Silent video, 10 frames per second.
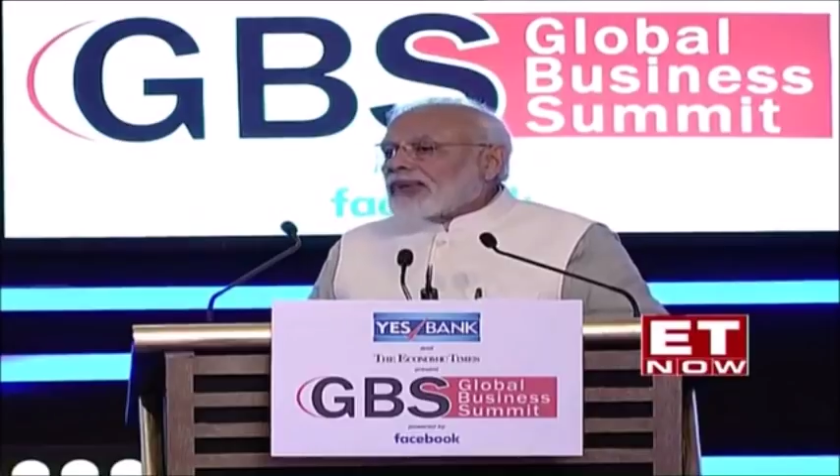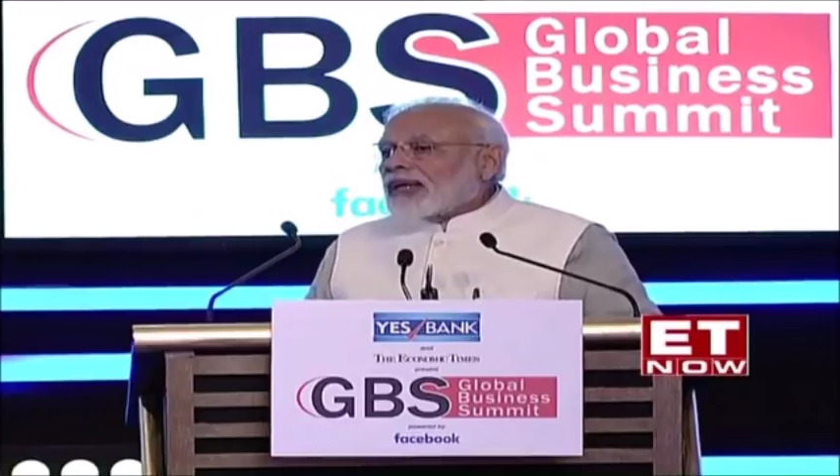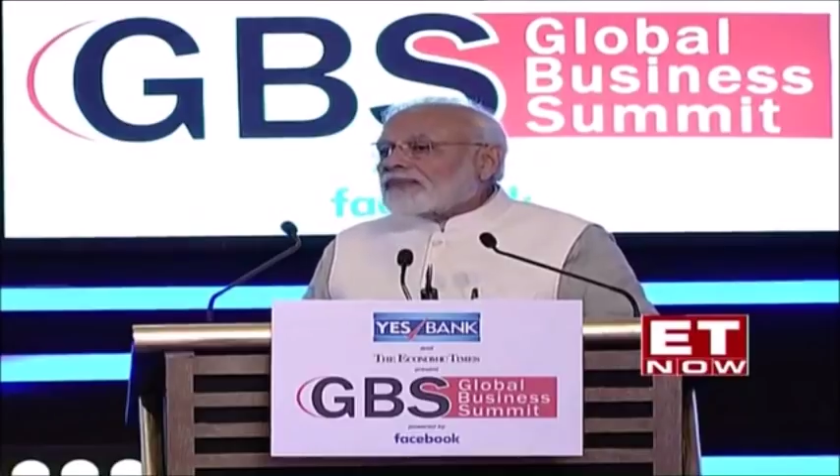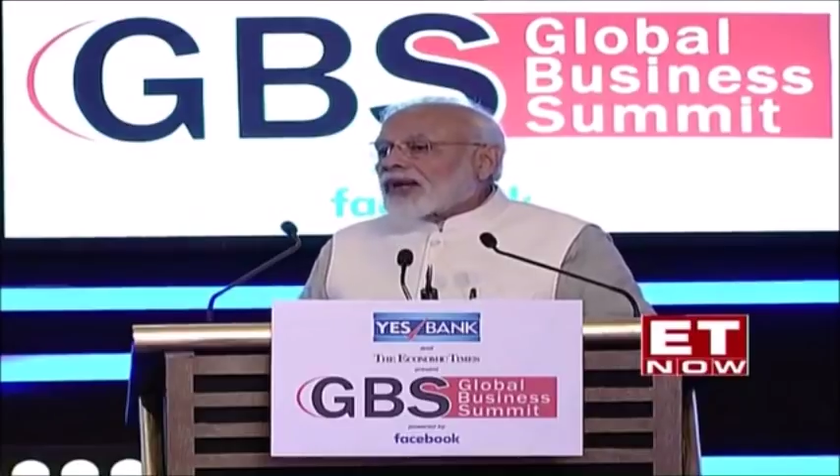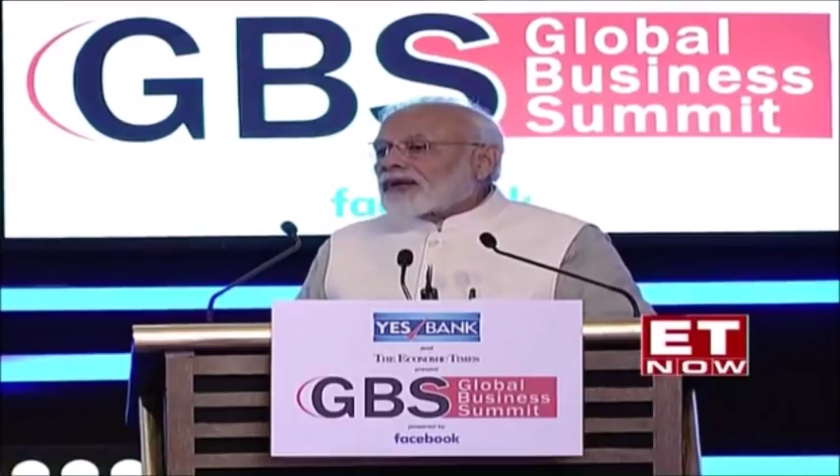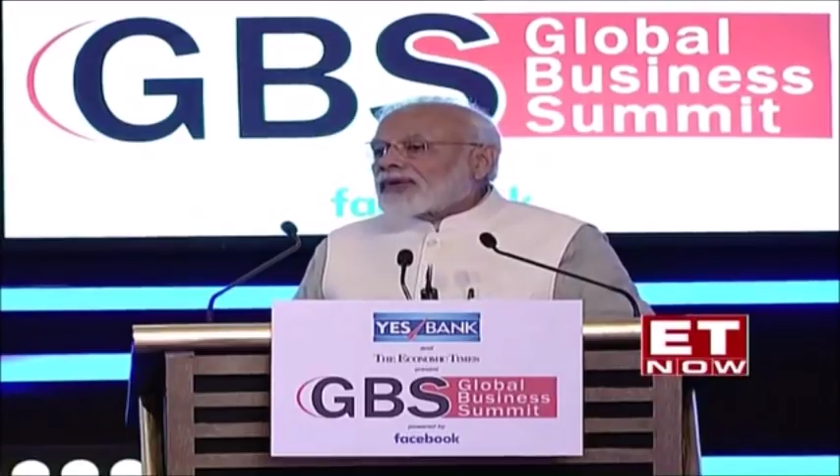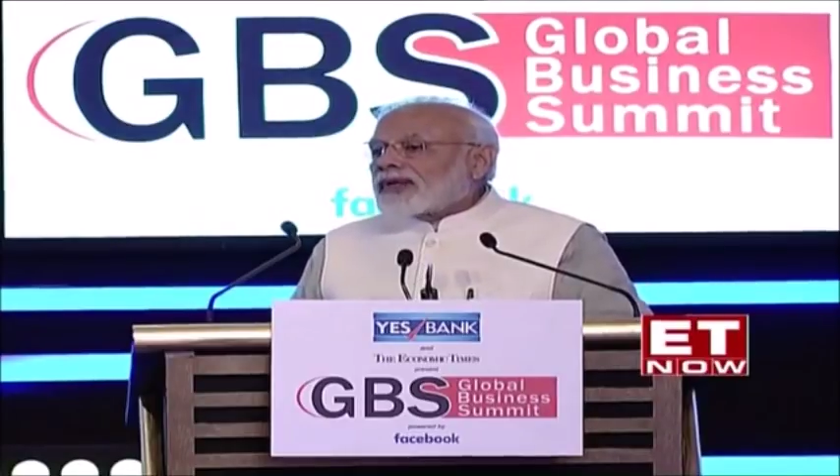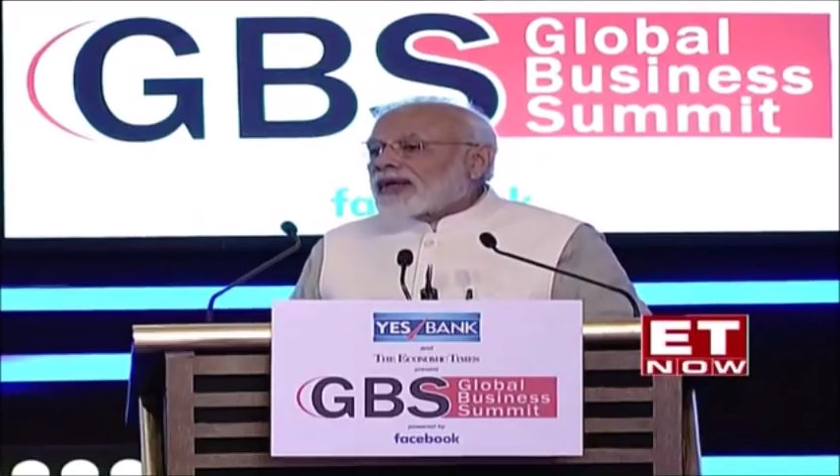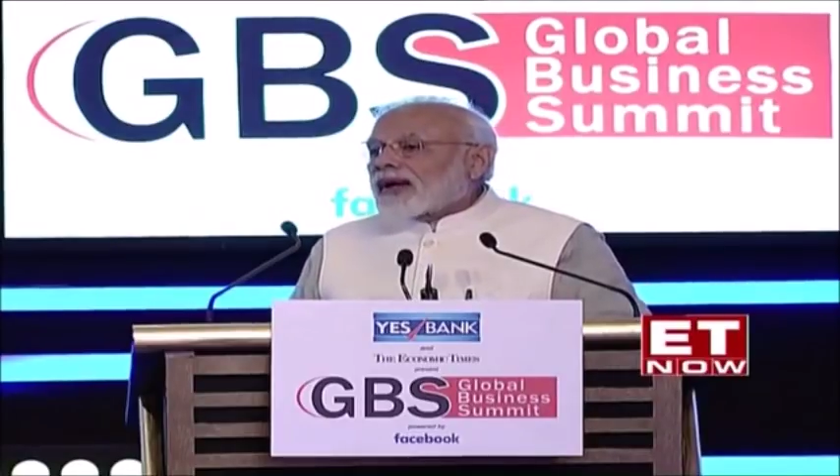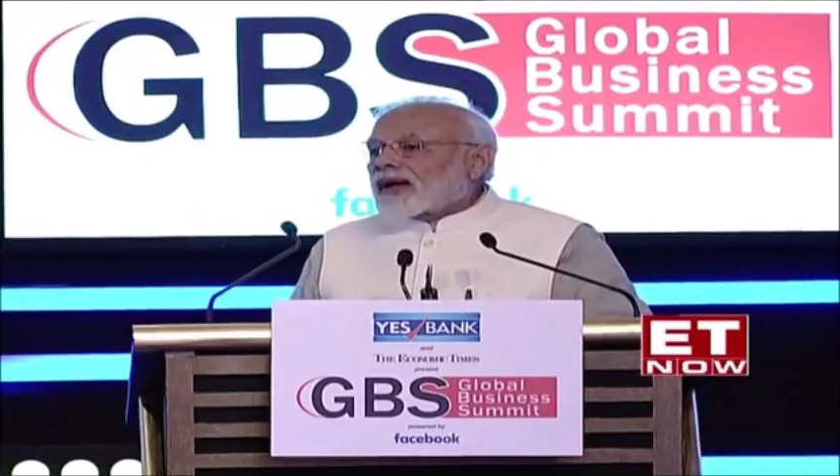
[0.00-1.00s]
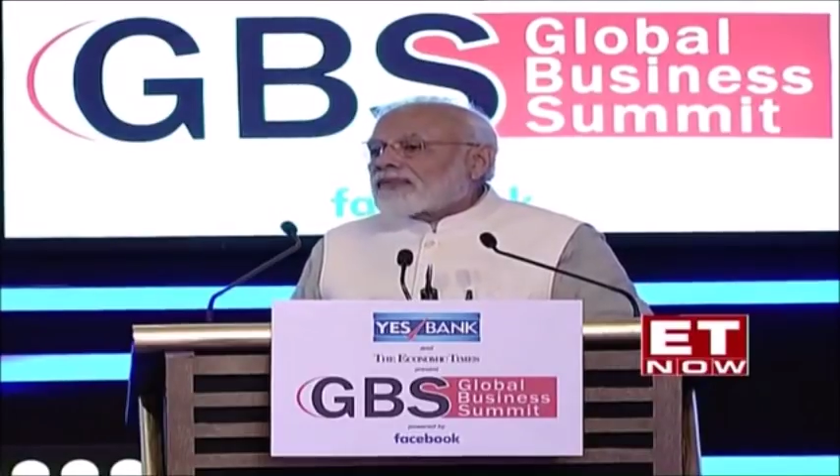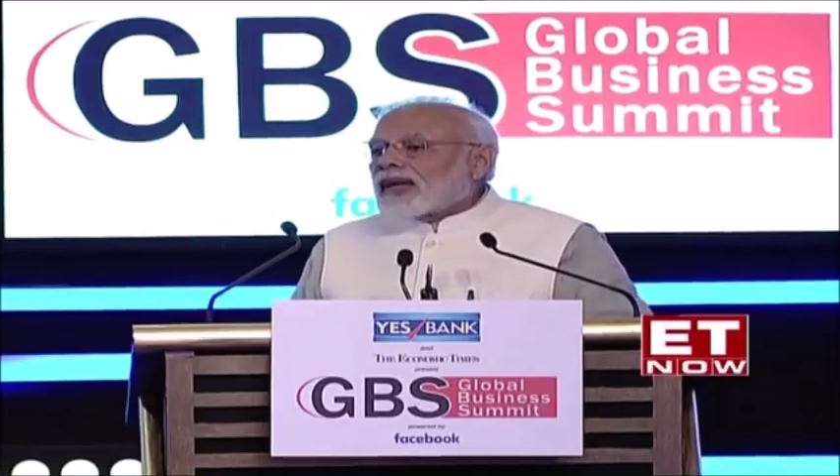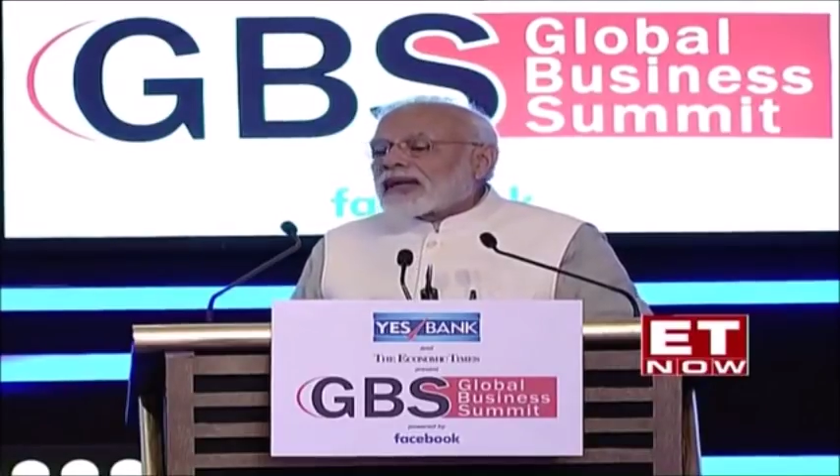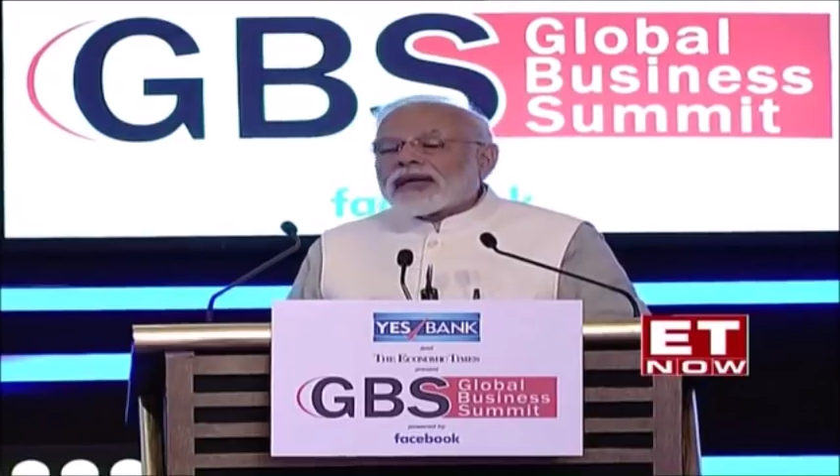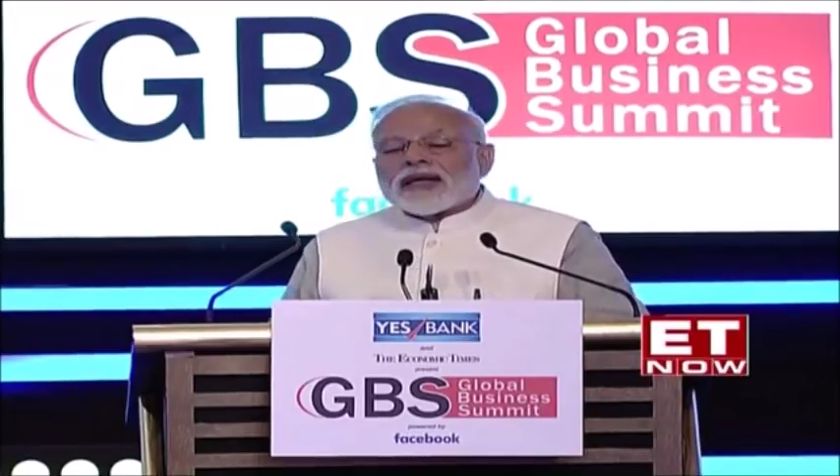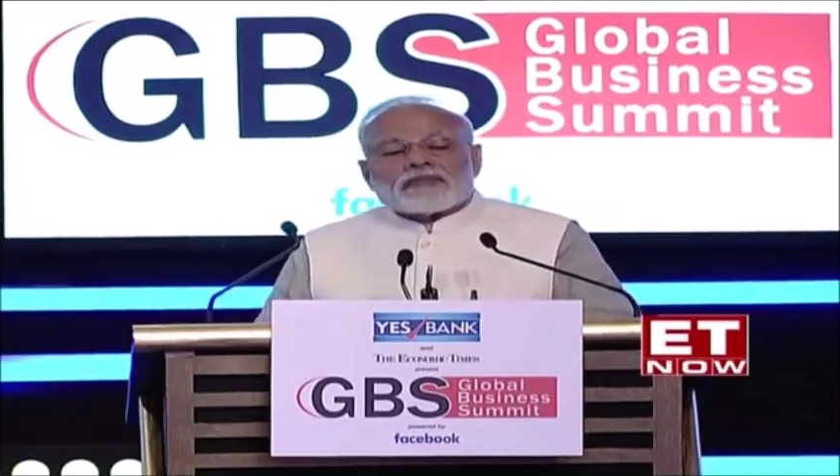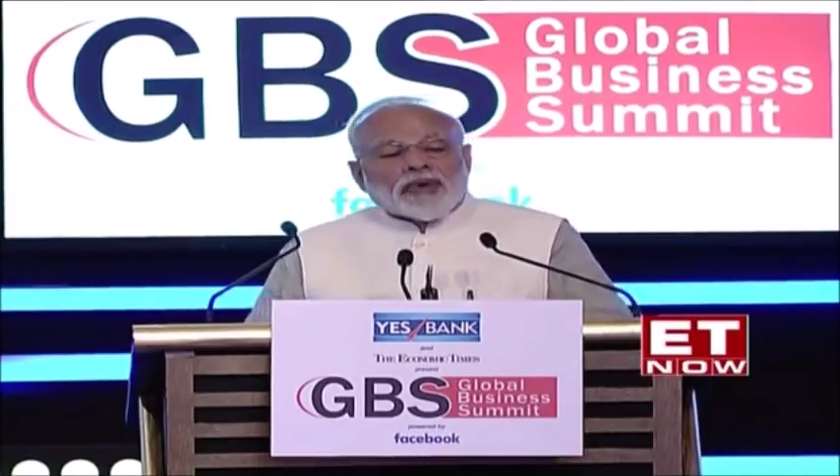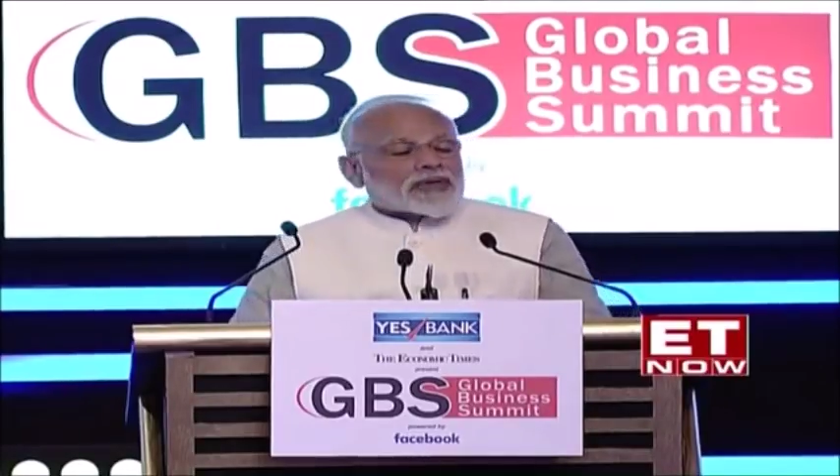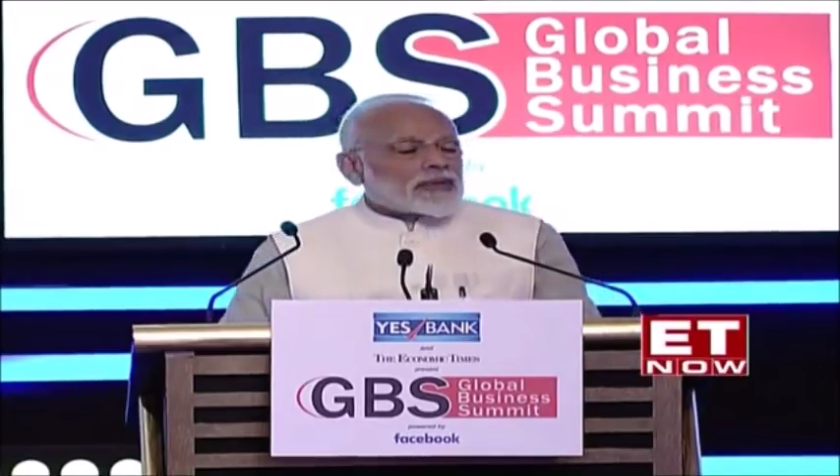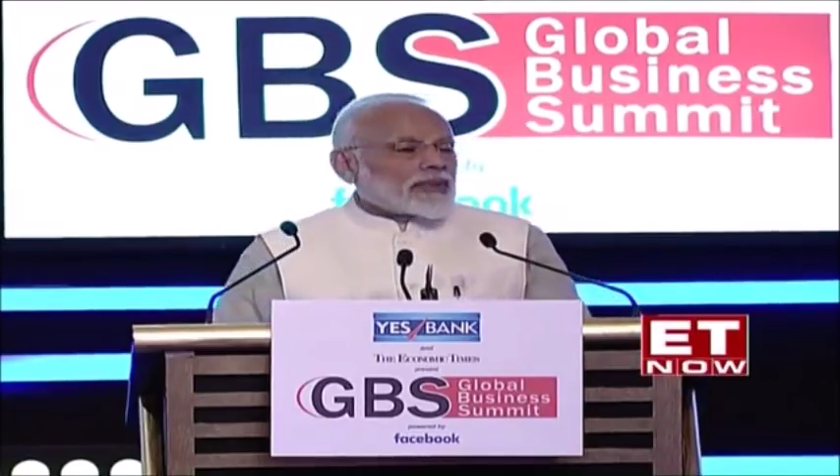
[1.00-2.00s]
people of India are making it
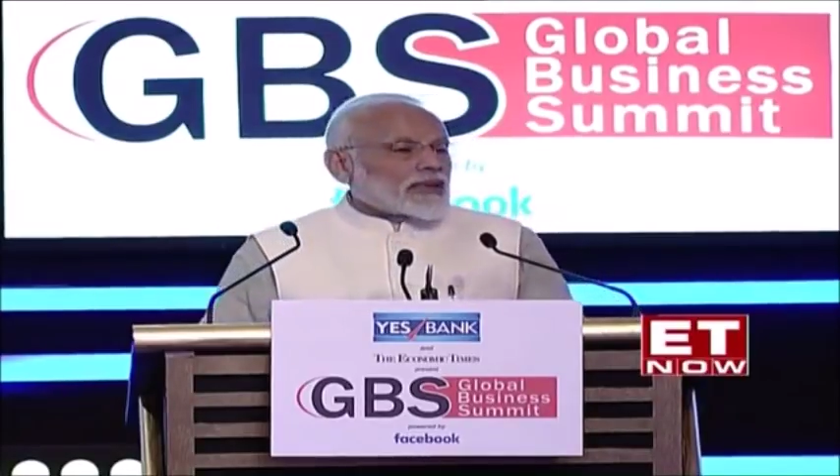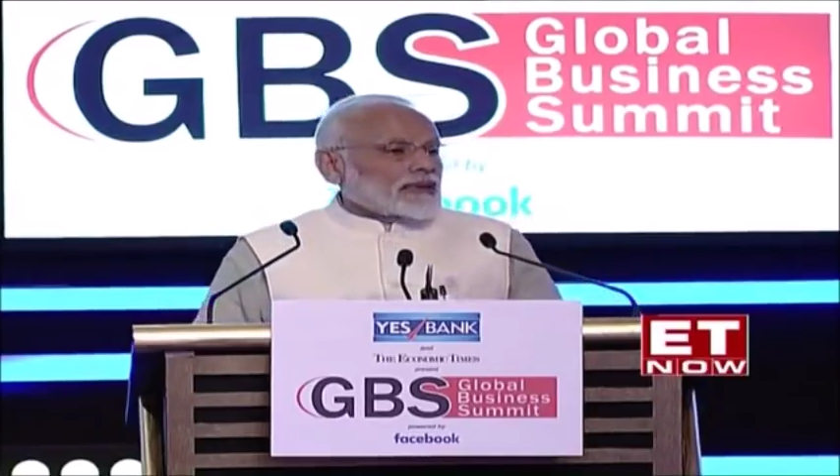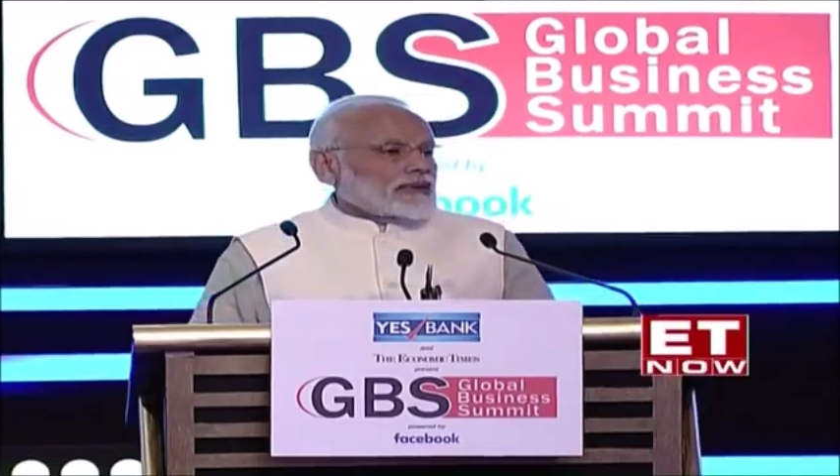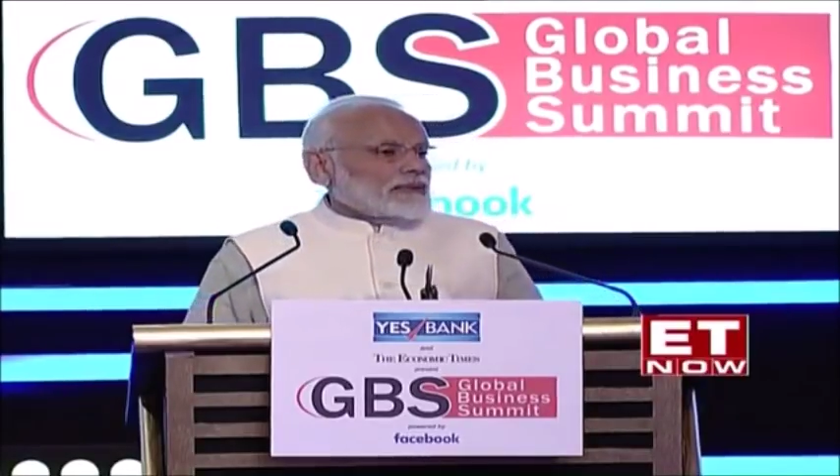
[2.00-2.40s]
possible.